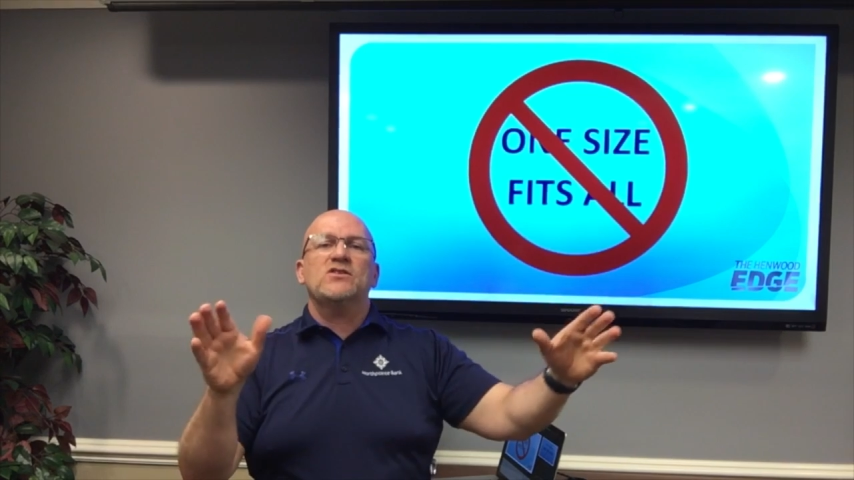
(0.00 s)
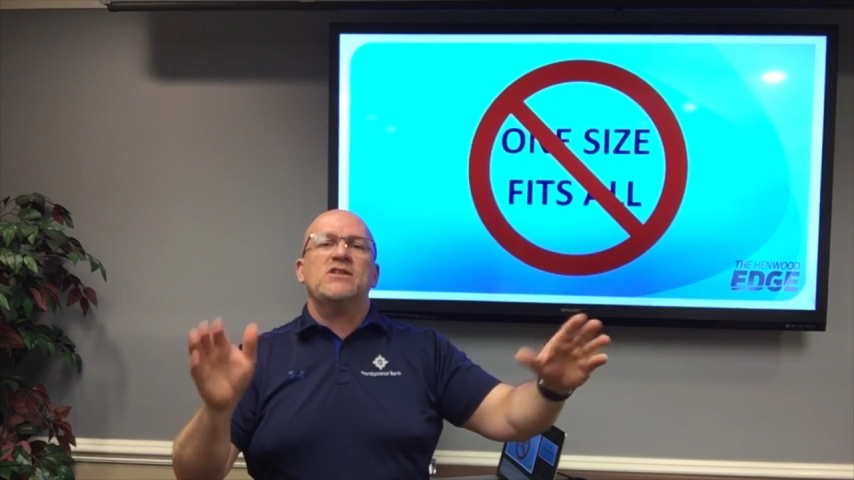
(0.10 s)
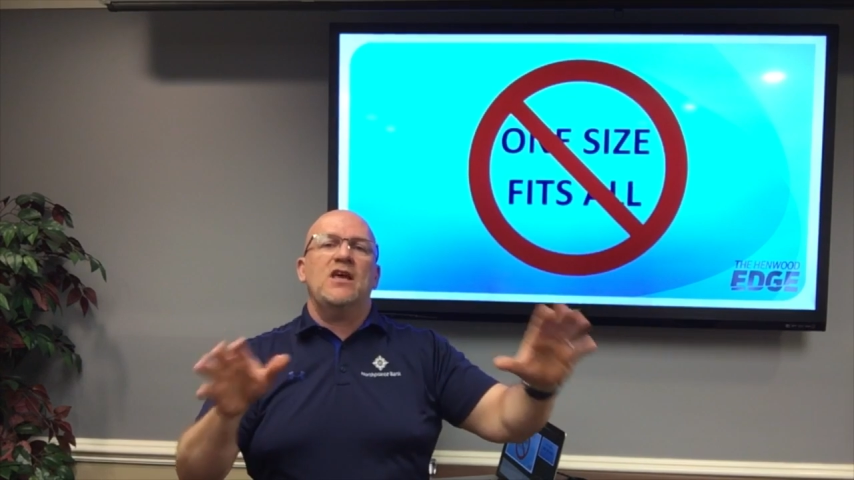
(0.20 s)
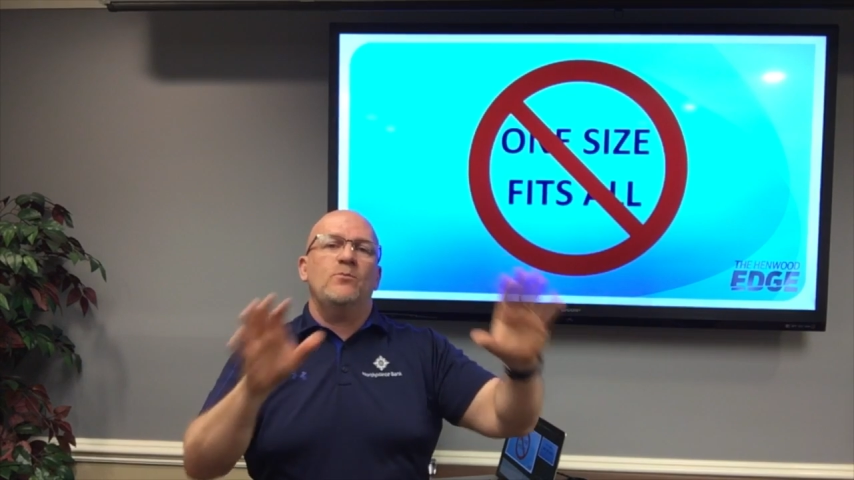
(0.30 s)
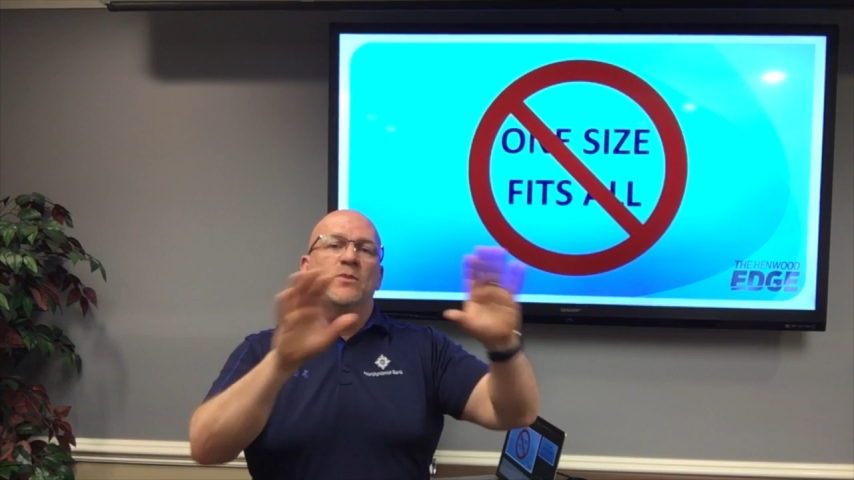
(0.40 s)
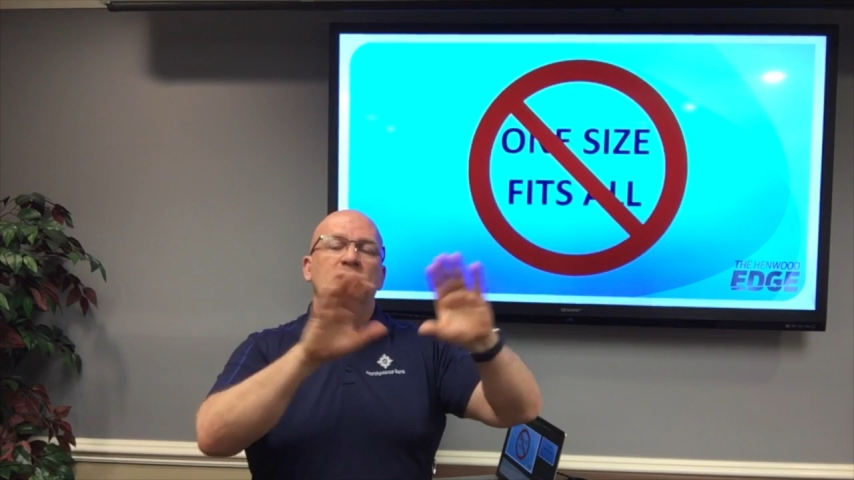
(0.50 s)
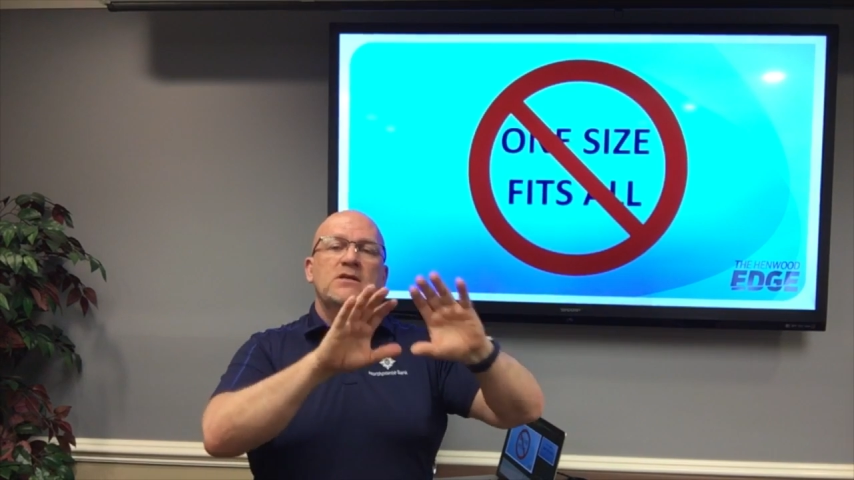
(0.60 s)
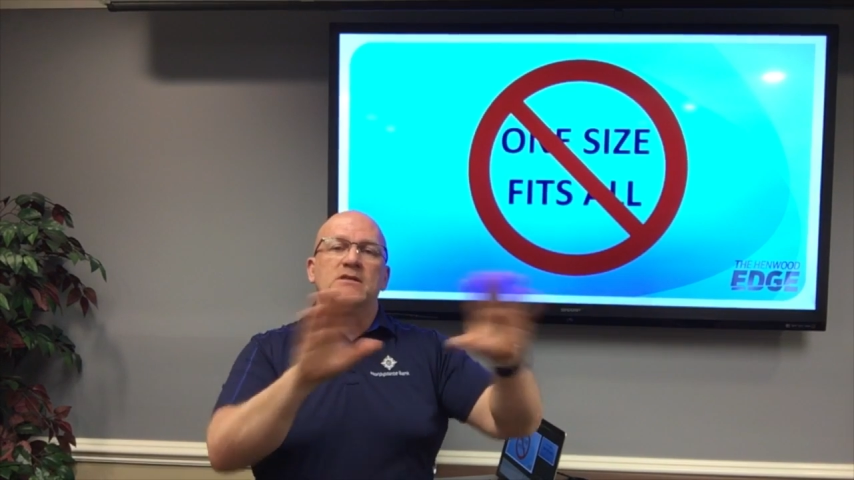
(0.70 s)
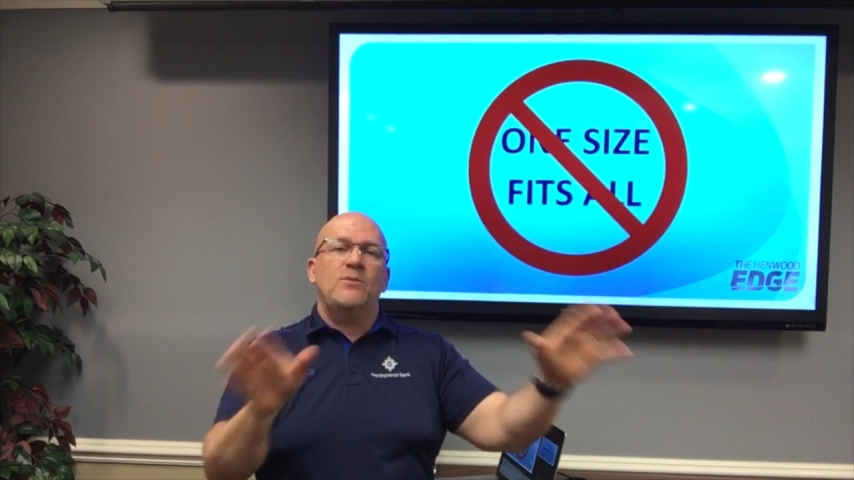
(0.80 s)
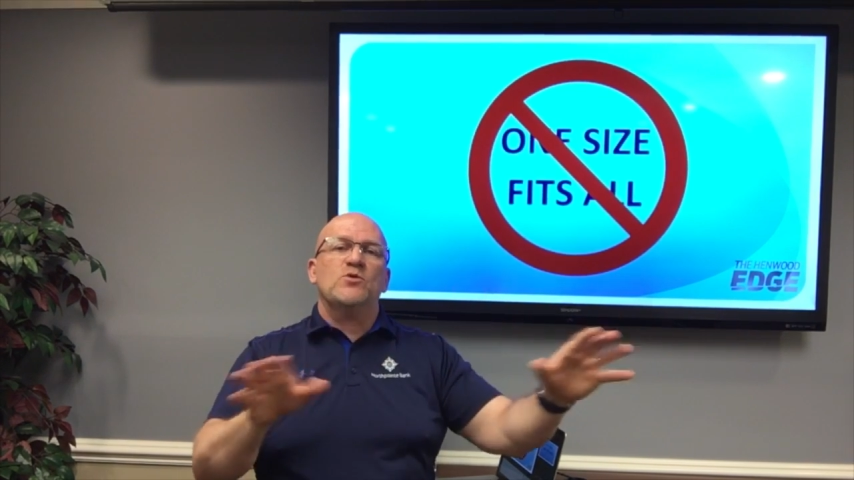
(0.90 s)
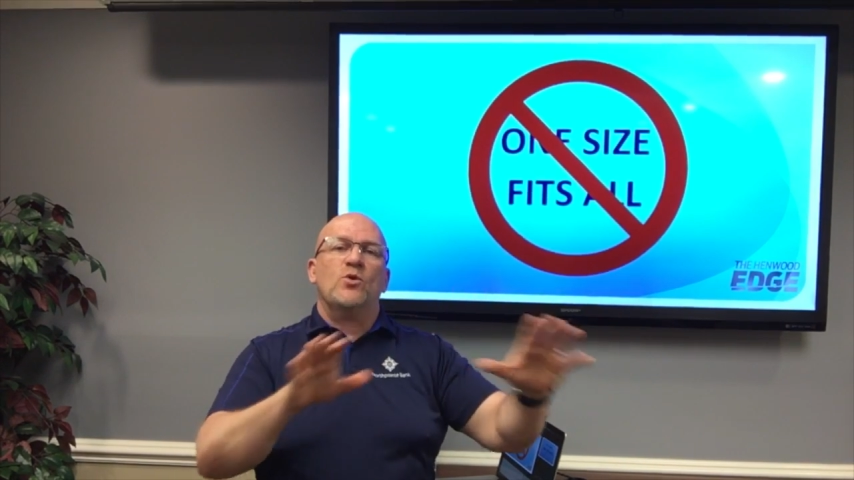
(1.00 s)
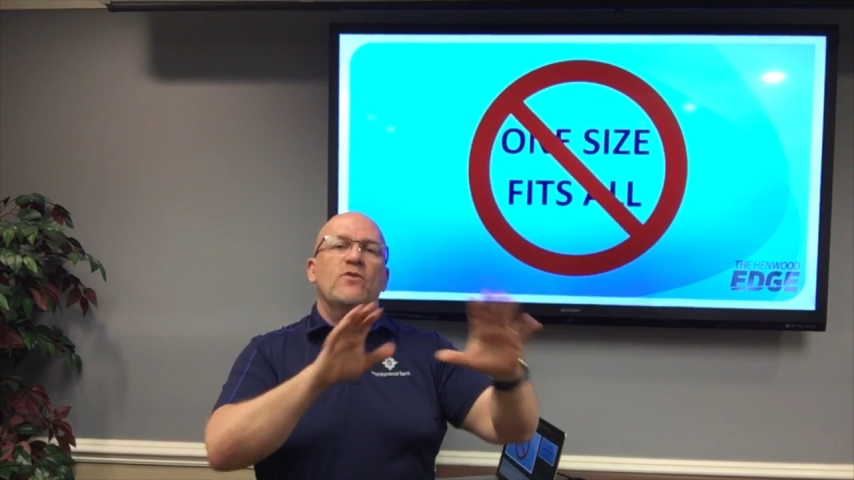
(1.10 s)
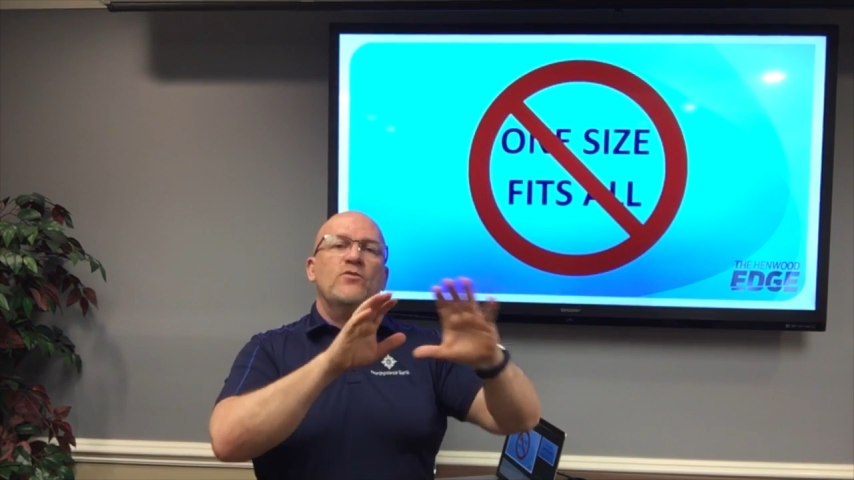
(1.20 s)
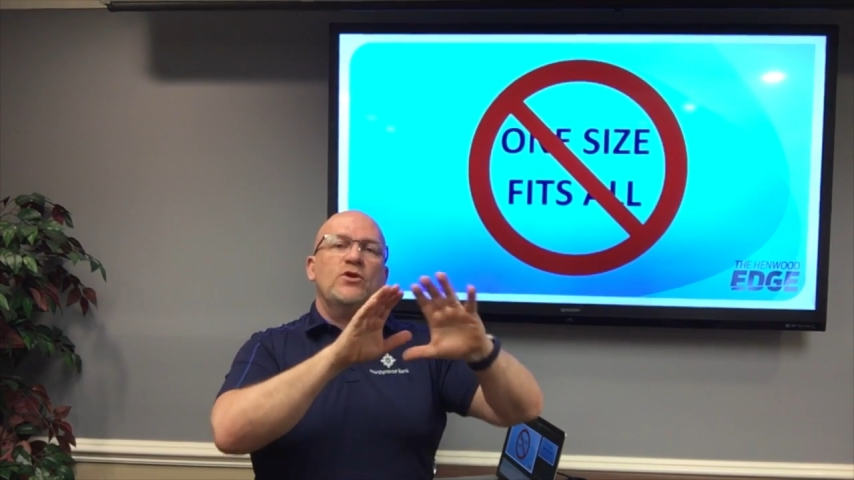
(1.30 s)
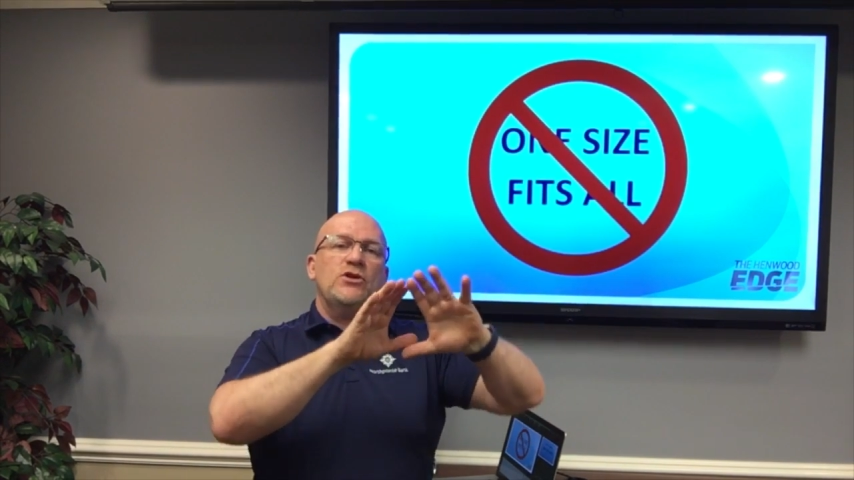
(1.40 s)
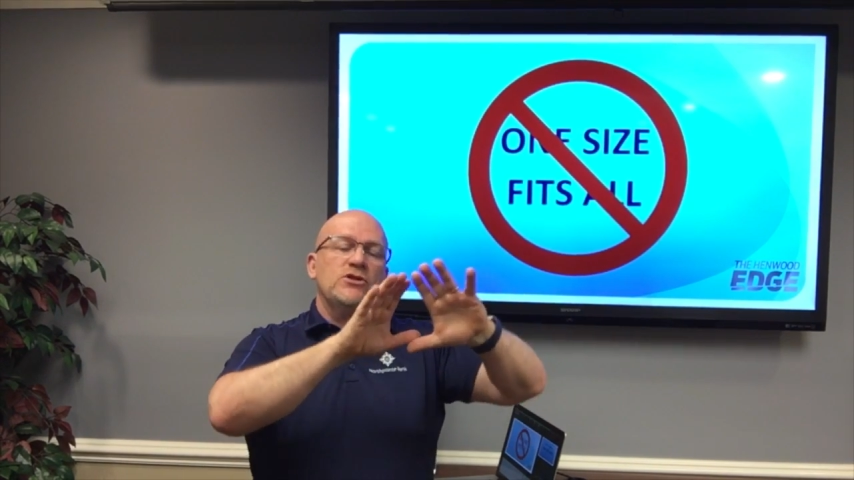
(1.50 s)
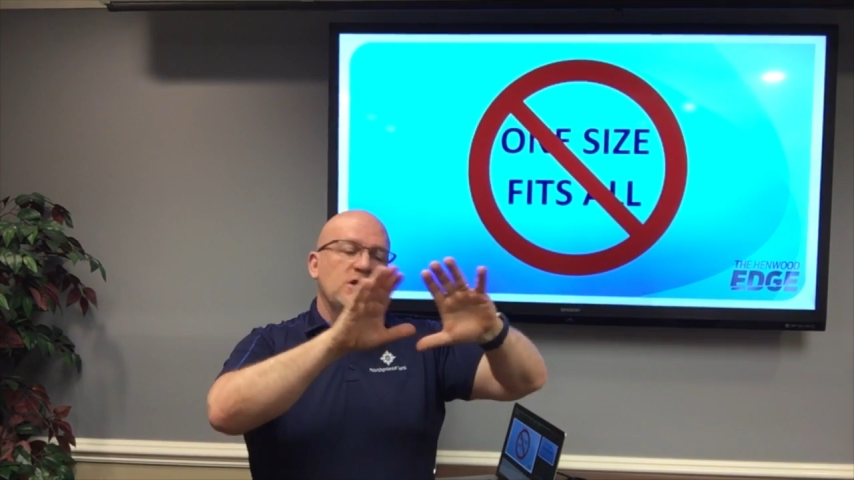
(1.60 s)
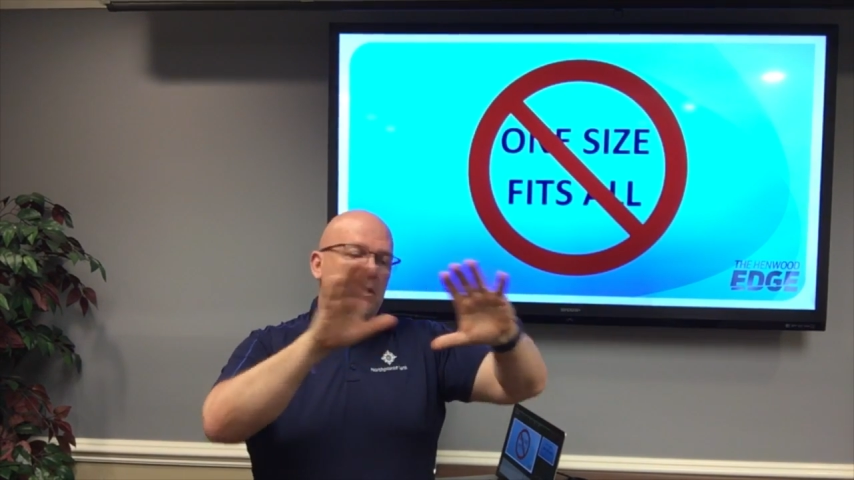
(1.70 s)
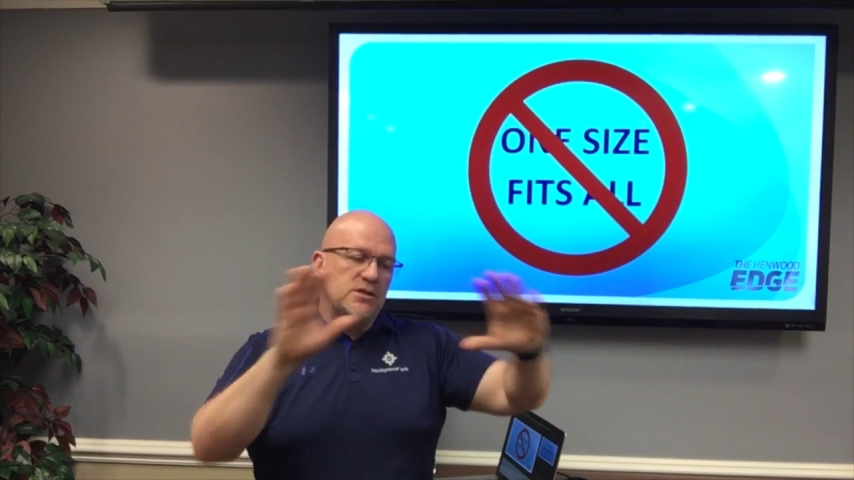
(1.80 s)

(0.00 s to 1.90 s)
same square footage,